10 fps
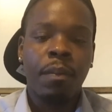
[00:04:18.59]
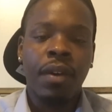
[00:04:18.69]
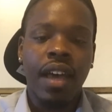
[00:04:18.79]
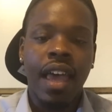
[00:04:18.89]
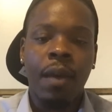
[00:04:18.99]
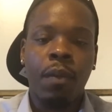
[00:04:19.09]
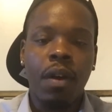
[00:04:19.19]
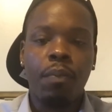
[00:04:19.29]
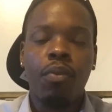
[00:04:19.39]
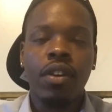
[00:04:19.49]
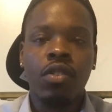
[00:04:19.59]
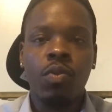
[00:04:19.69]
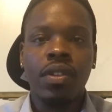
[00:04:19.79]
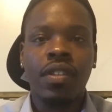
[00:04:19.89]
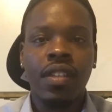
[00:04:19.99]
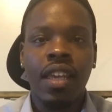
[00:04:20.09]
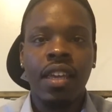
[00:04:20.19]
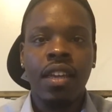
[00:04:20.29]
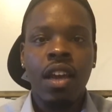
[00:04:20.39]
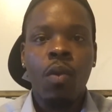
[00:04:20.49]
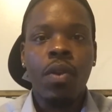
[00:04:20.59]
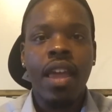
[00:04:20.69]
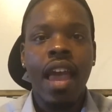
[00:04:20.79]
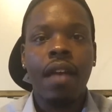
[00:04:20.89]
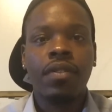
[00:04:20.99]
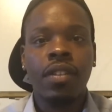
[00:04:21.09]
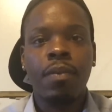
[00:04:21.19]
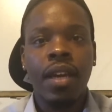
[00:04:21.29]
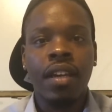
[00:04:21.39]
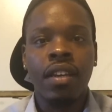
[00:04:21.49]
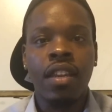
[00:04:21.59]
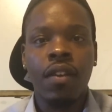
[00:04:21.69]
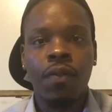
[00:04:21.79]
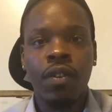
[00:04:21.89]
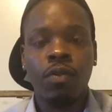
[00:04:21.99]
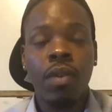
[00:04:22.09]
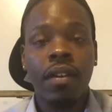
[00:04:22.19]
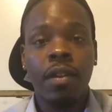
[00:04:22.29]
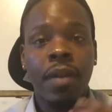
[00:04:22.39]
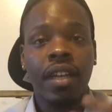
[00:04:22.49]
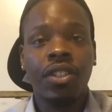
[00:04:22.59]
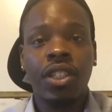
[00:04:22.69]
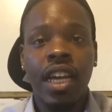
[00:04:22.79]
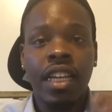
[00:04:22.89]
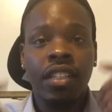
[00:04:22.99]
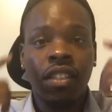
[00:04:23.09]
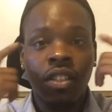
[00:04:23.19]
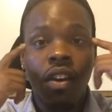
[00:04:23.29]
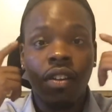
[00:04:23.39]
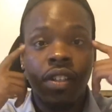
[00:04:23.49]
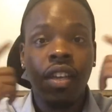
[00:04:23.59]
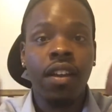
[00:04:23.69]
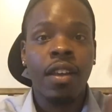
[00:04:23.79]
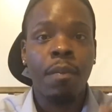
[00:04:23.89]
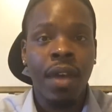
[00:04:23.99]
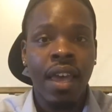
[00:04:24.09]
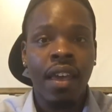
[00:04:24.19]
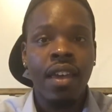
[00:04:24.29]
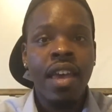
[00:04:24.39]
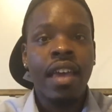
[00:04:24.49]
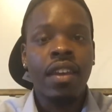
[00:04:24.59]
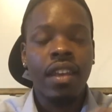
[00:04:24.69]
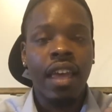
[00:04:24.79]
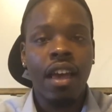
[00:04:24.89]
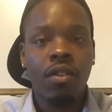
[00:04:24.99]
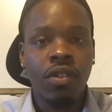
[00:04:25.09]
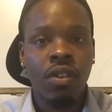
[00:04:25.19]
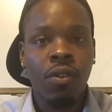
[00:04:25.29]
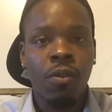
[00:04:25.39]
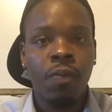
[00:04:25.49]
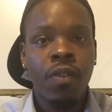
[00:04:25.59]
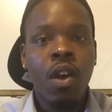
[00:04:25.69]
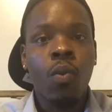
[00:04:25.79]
But at what point do we say we have to make a difference? We have to make a change. It starts here in the mind and in the household.